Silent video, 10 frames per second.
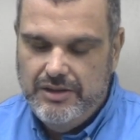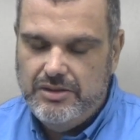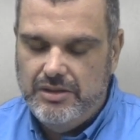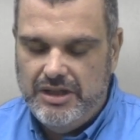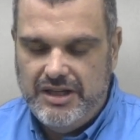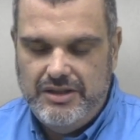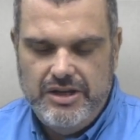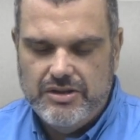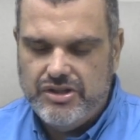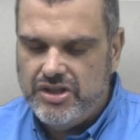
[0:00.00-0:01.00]
Julian,
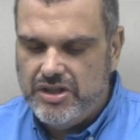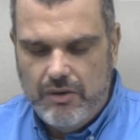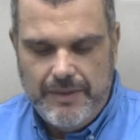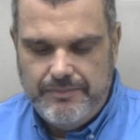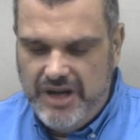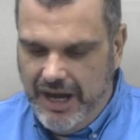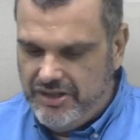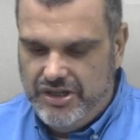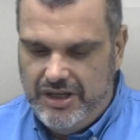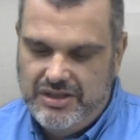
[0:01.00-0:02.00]
you're so
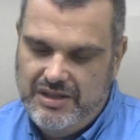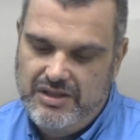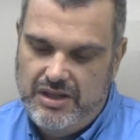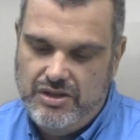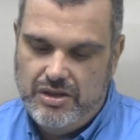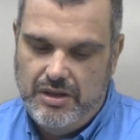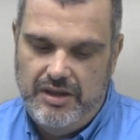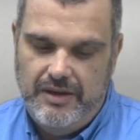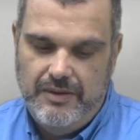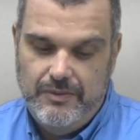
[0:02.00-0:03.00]
obnoxious, said
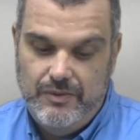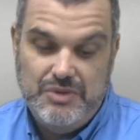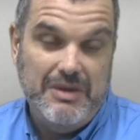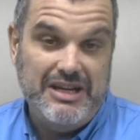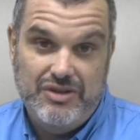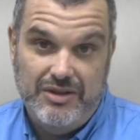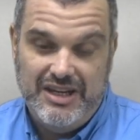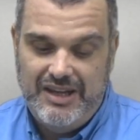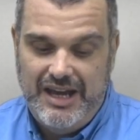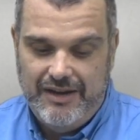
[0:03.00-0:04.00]
Charlotte, which made
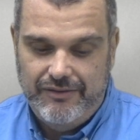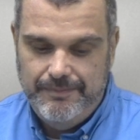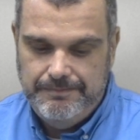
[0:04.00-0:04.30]
Julian laugh.